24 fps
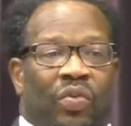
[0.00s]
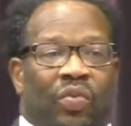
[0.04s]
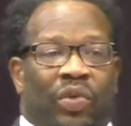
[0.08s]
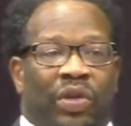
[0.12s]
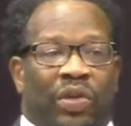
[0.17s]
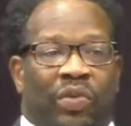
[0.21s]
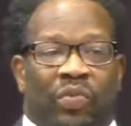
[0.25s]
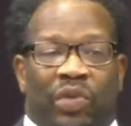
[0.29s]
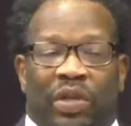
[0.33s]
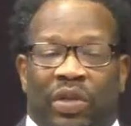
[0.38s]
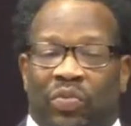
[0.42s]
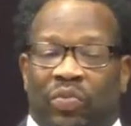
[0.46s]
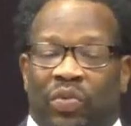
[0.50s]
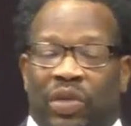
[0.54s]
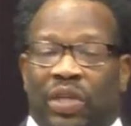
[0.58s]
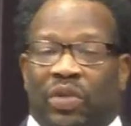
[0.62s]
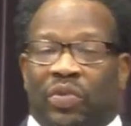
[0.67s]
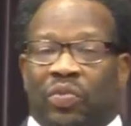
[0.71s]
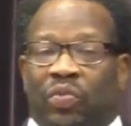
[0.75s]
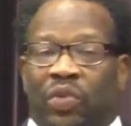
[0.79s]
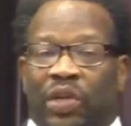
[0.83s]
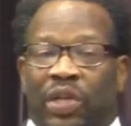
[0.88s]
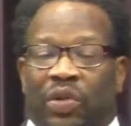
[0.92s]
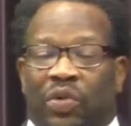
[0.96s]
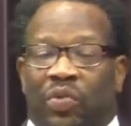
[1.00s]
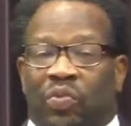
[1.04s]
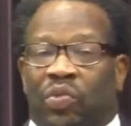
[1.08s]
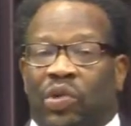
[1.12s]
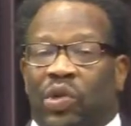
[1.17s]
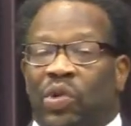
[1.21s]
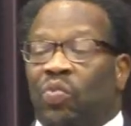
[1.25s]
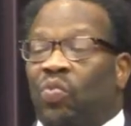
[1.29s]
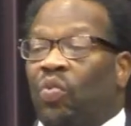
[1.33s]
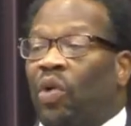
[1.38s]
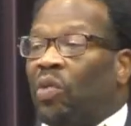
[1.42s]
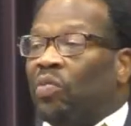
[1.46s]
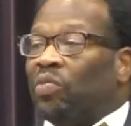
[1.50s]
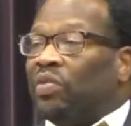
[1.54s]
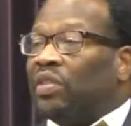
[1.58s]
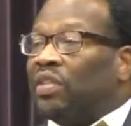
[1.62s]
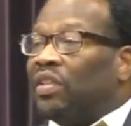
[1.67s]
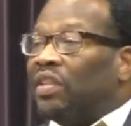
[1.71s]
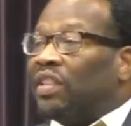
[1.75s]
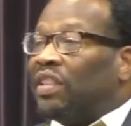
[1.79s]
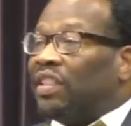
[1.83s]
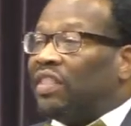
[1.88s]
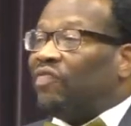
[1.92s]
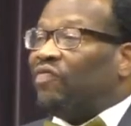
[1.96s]
We, we, we, we, we
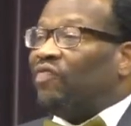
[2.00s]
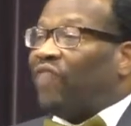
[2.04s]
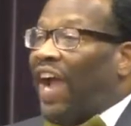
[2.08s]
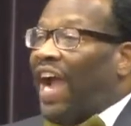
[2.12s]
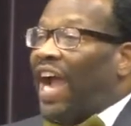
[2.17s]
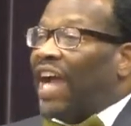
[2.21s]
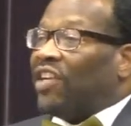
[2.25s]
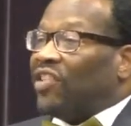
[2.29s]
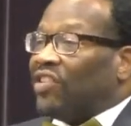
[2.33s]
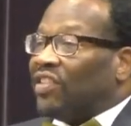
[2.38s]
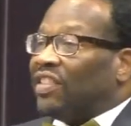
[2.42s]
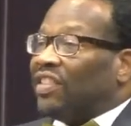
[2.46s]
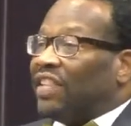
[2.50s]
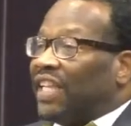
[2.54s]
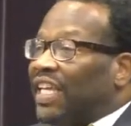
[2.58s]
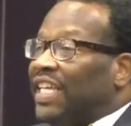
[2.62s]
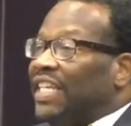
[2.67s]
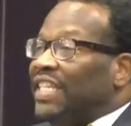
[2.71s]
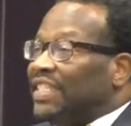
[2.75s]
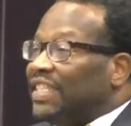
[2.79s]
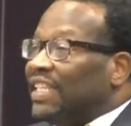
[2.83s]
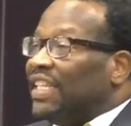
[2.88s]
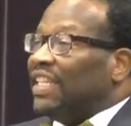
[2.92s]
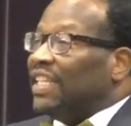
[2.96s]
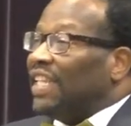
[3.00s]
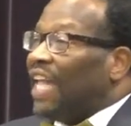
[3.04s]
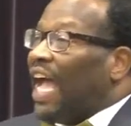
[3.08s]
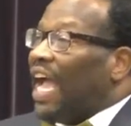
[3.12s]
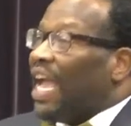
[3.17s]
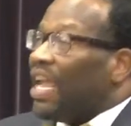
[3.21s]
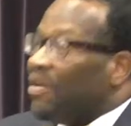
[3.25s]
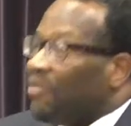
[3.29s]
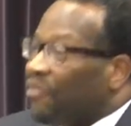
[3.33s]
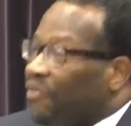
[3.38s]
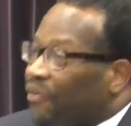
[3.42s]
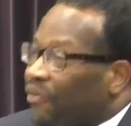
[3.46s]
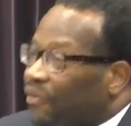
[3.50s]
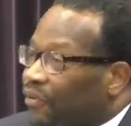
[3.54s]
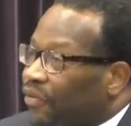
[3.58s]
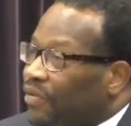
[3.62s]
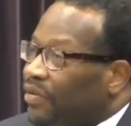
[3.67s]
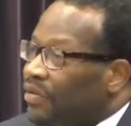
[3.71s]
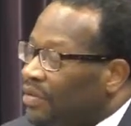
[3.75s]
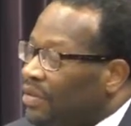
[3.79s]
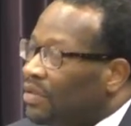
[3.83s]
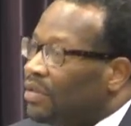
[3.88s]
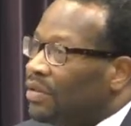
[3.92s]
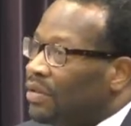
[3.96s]
want the finer things in
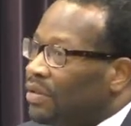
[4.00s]
life.